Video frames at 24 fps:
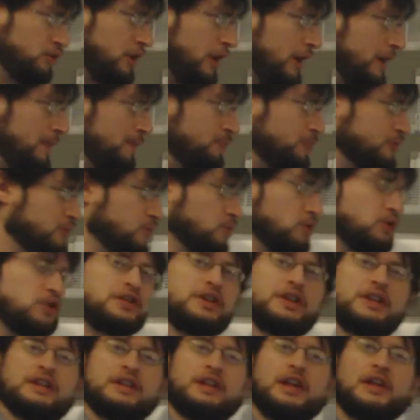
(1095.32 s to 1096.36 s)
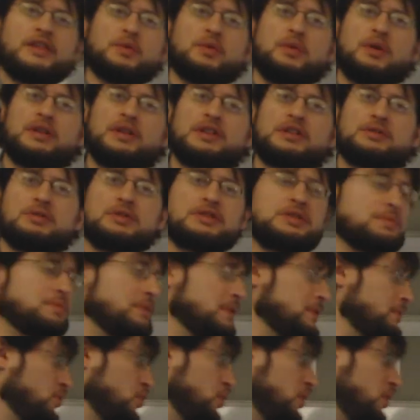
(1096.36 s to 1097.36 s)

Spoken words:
Okay, so we'll look at another one. This one's a bit